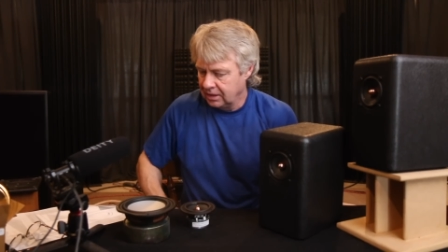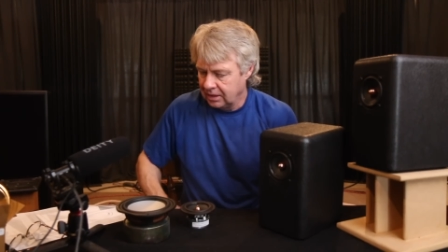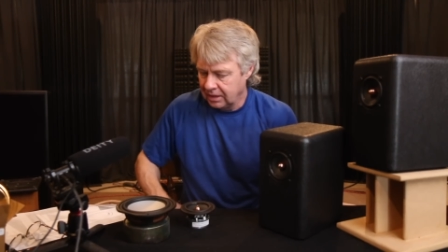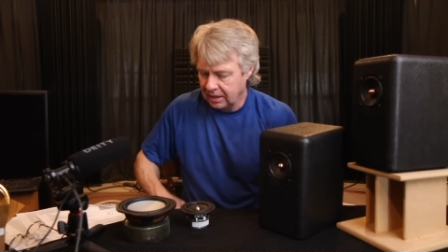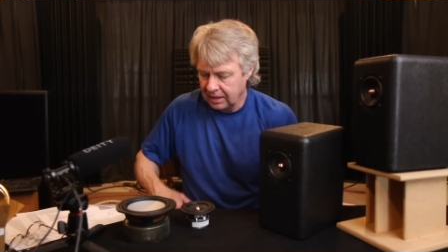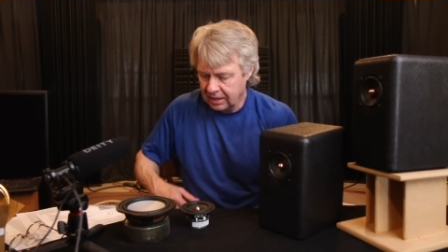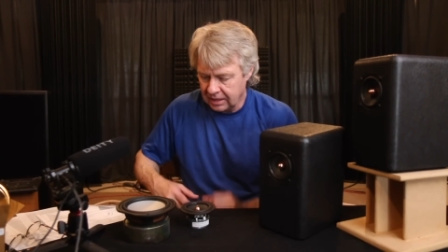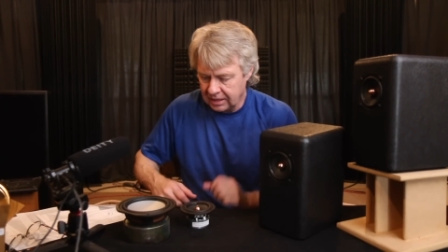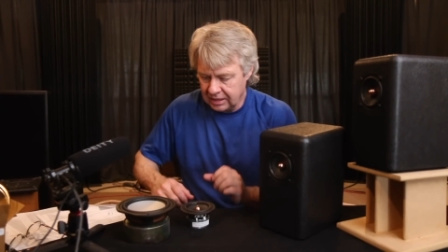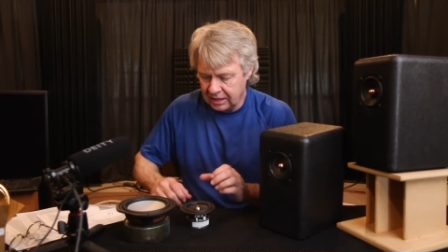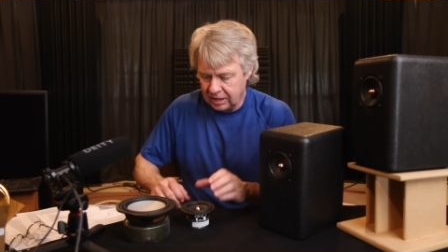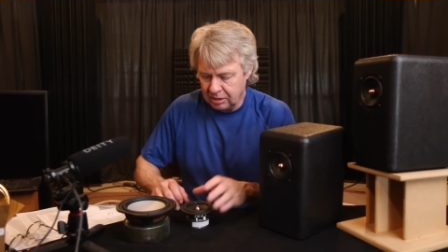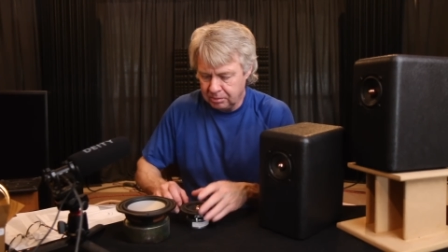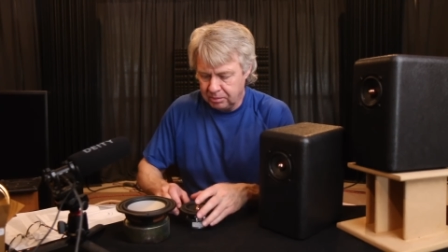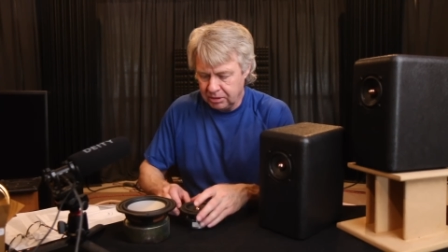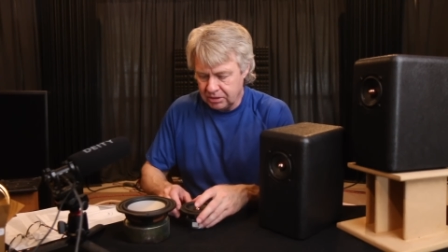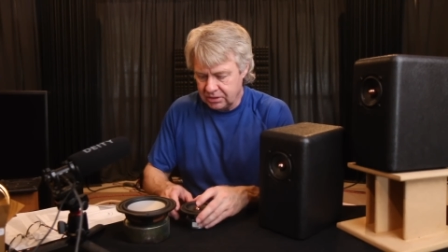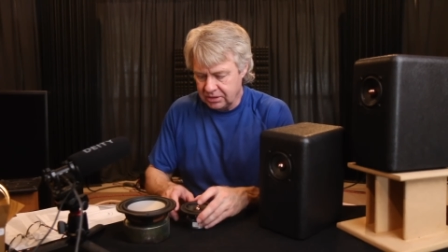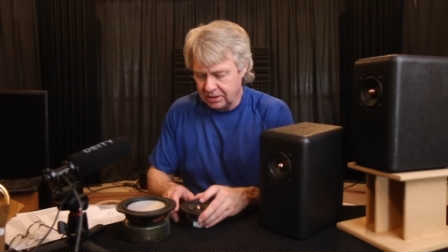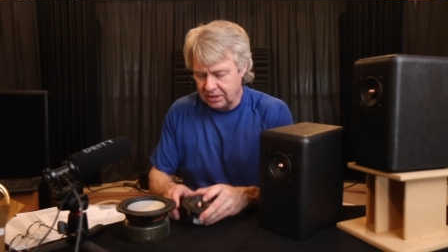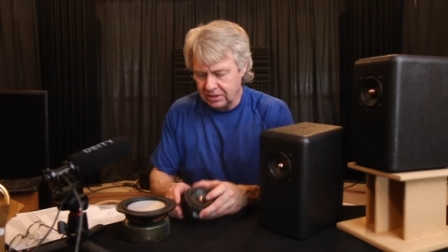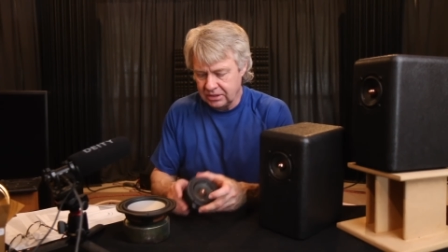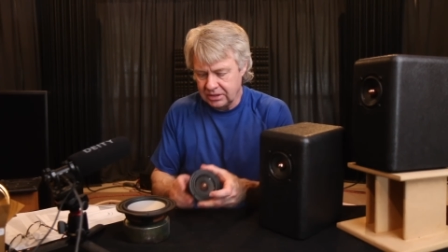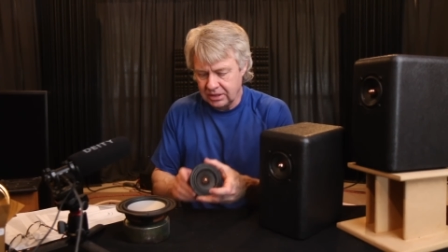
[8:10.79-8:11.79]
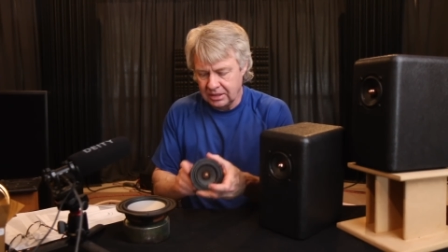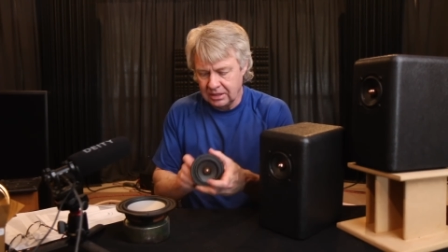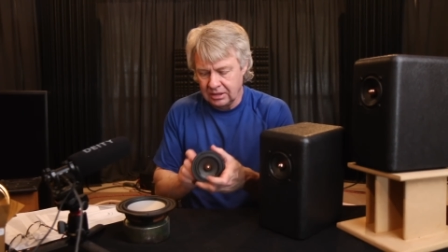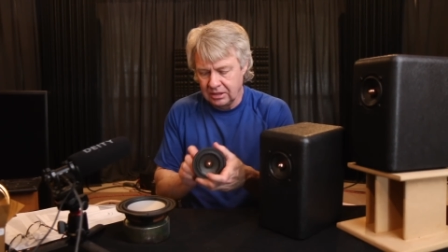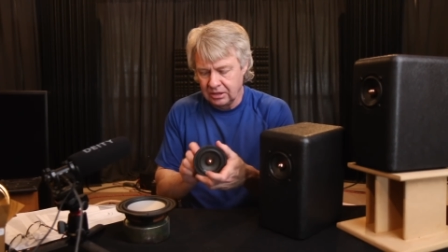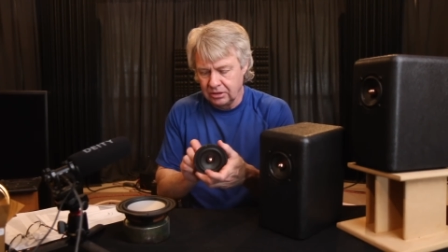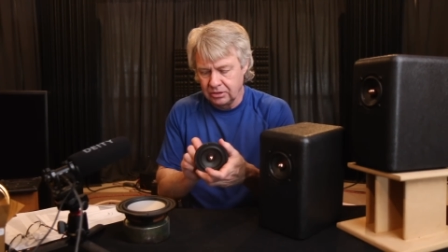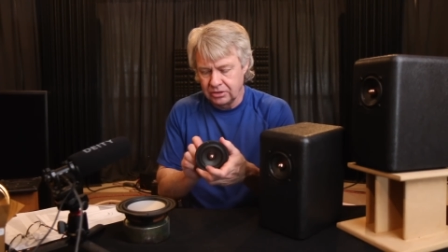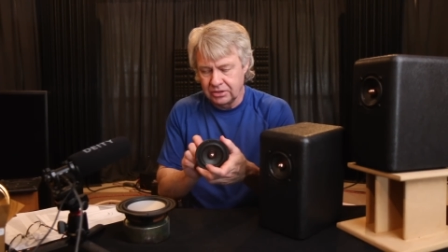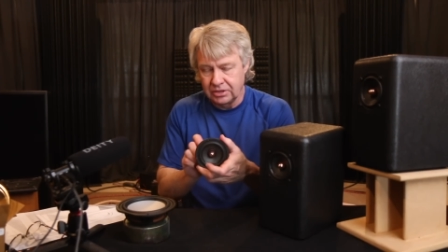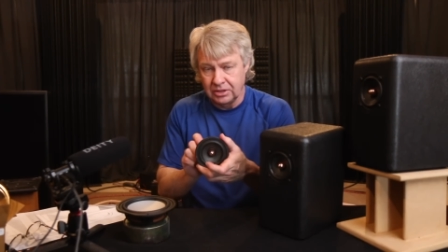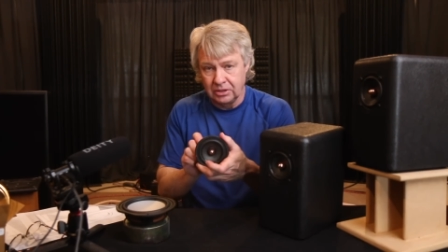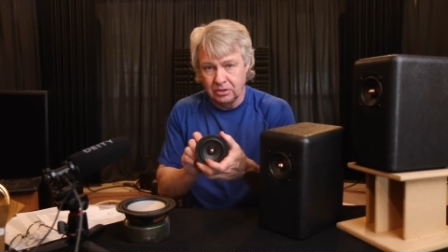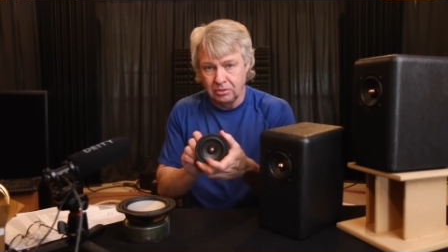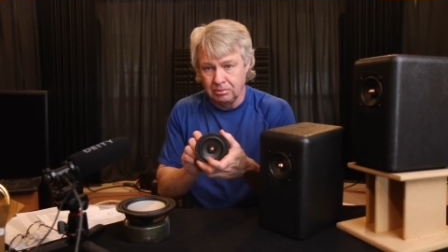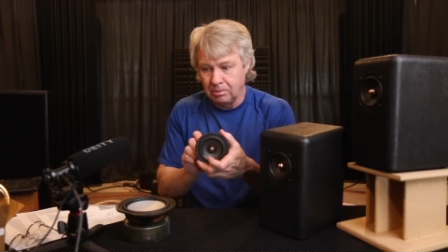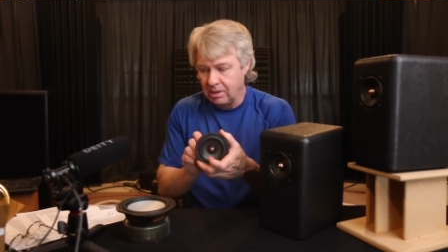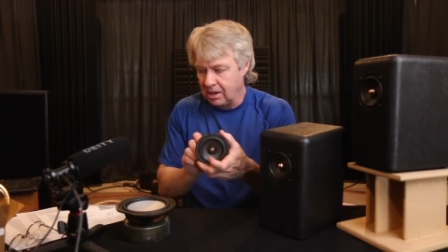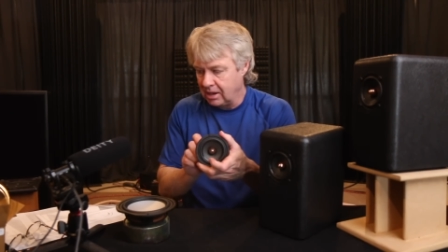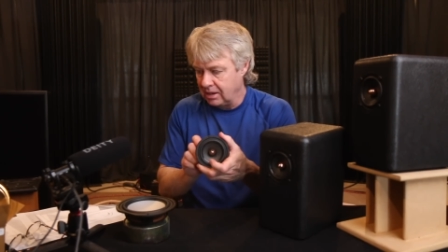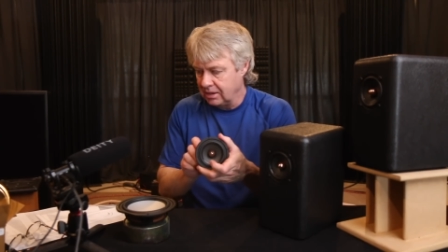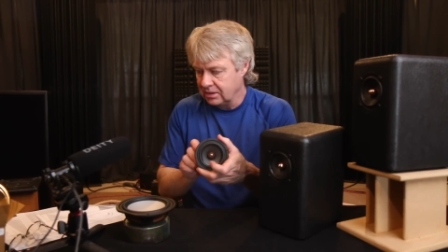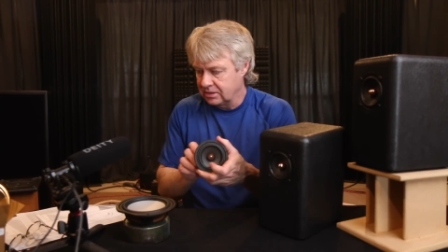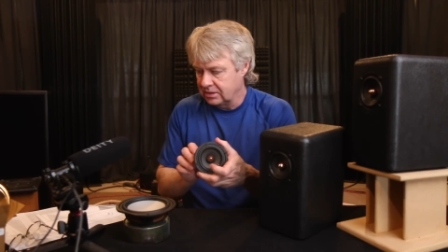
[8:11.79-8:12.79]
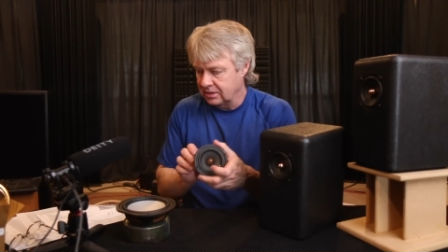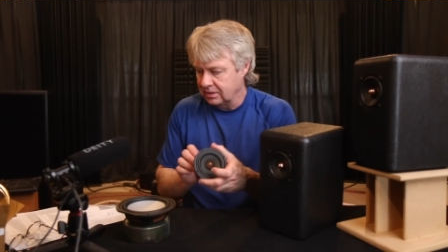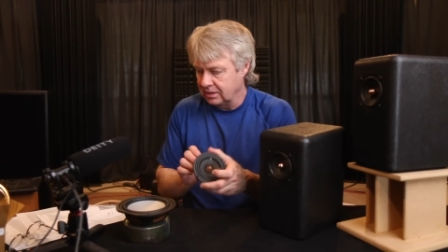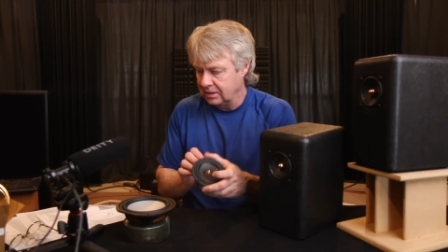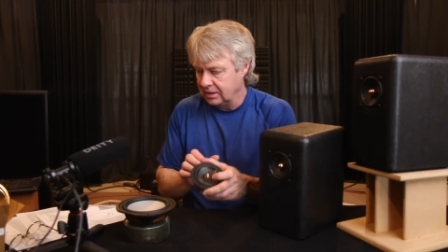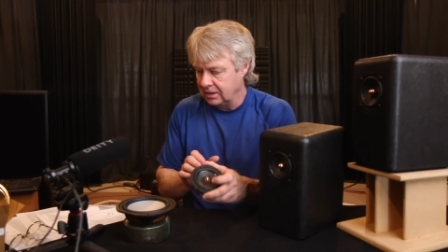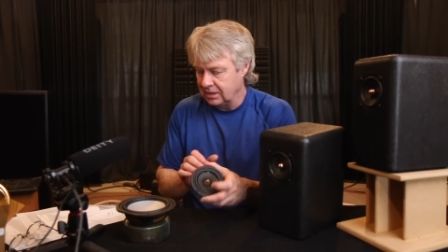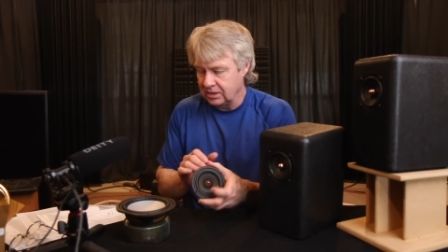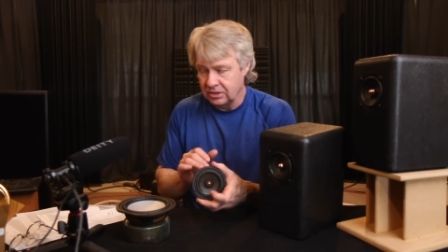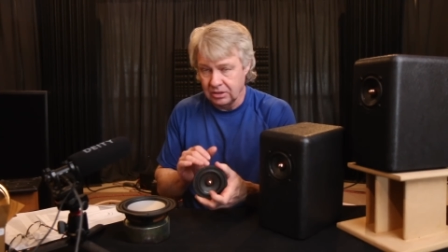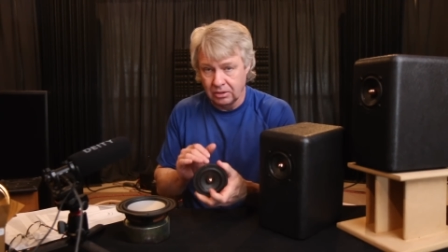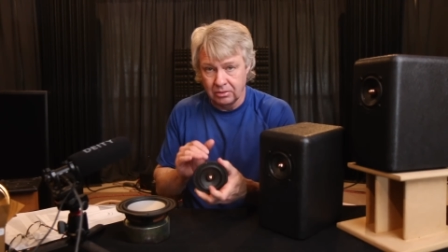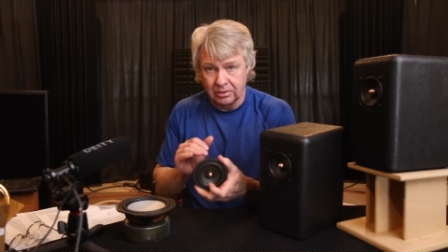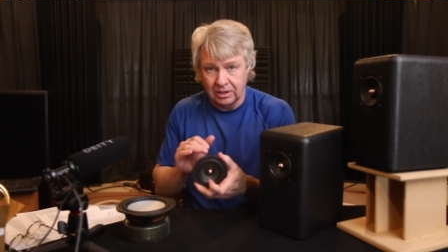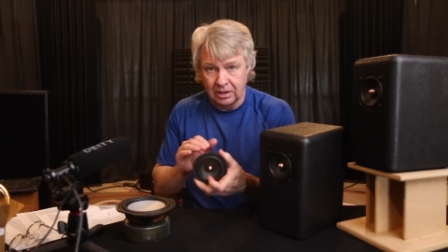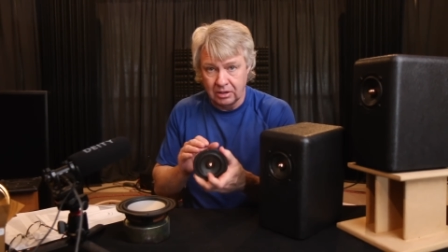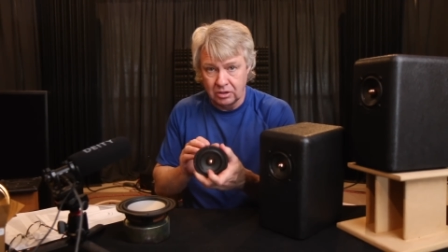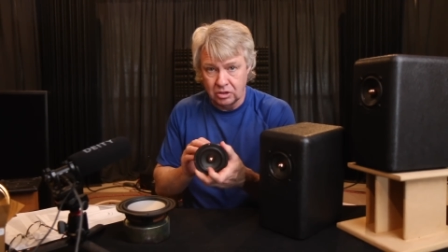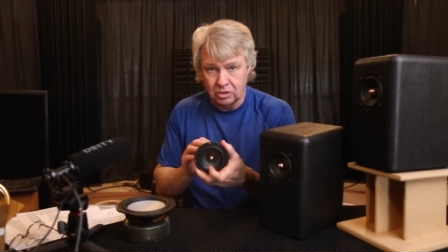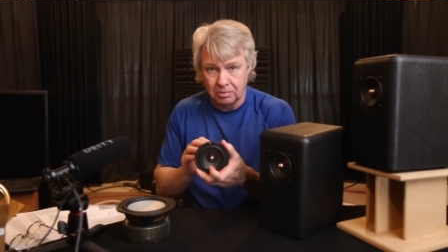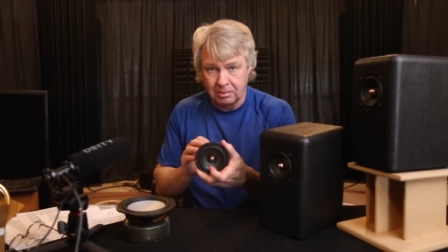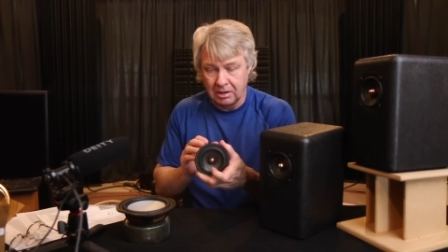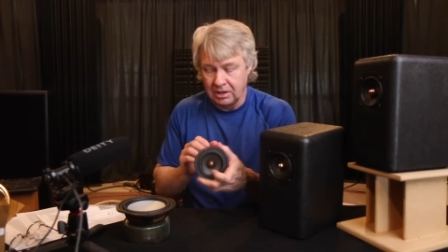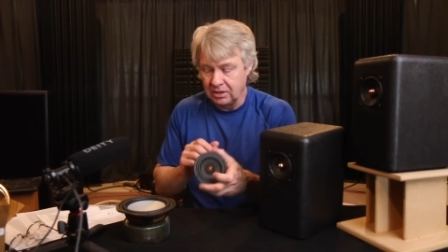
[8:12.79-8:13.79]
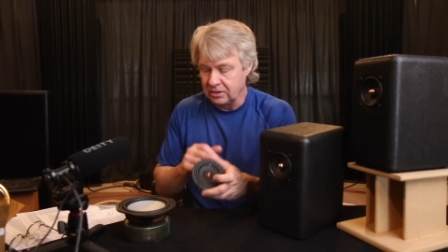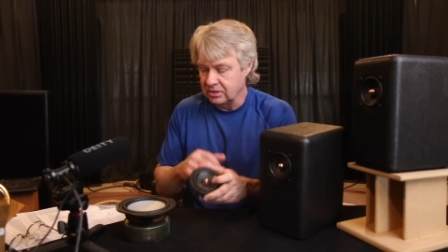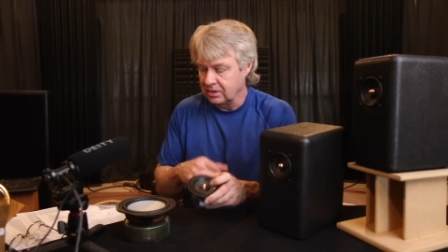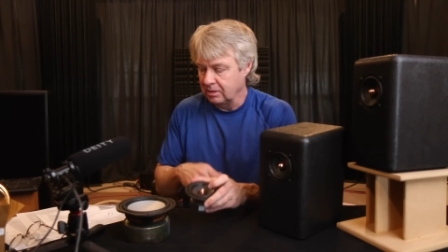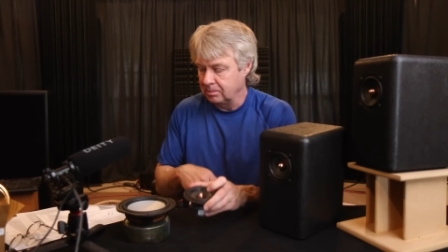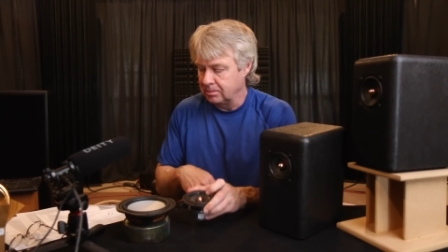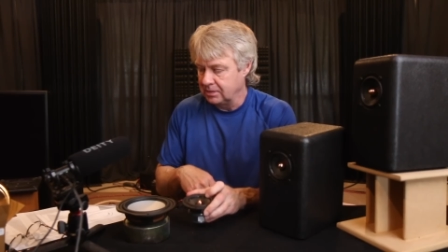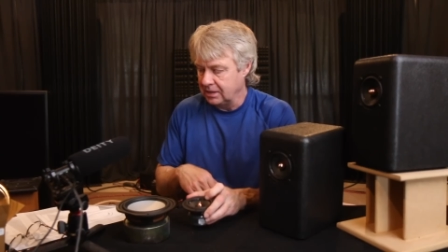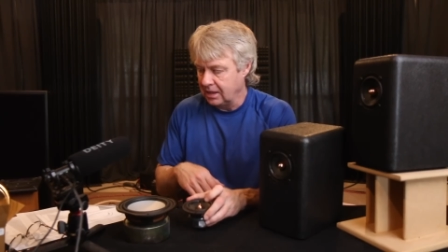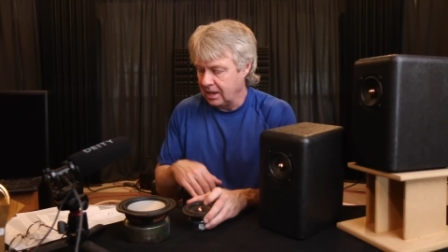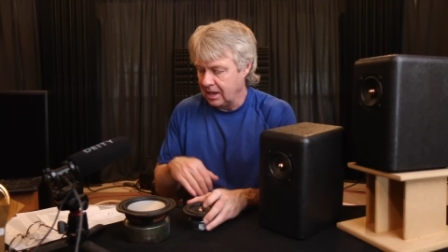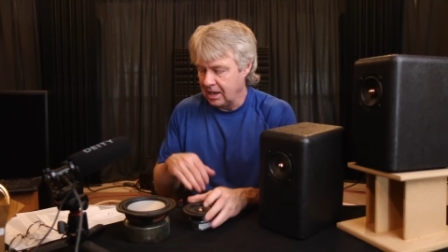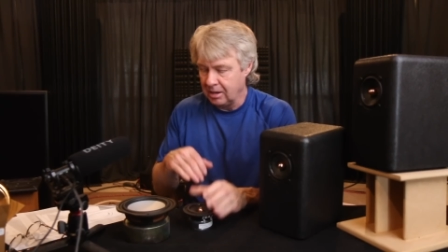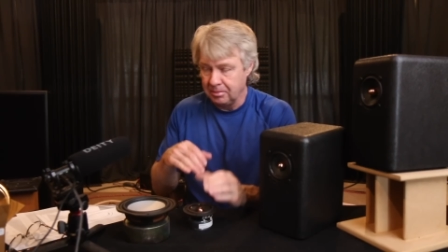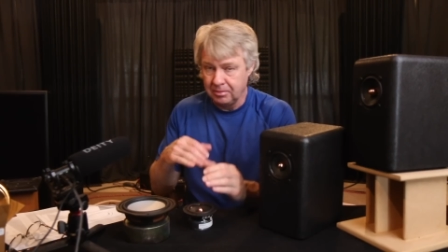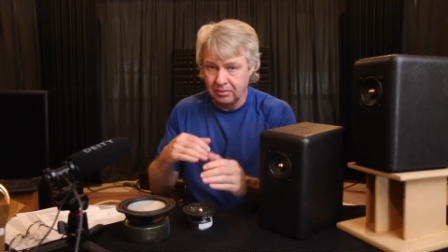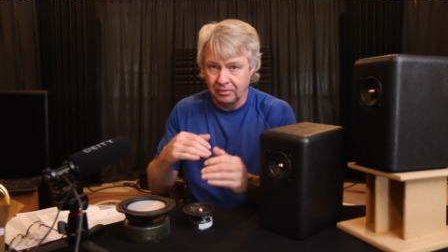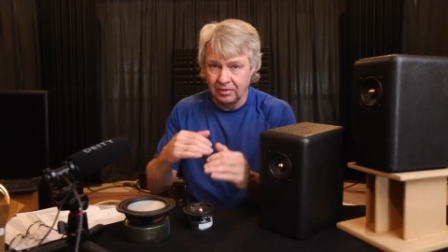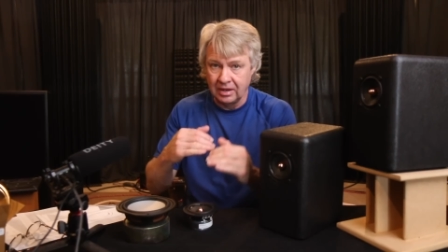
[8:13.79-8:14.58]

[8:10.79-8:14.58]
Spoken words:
And it puts this in a little sealed box in its own airspace up top.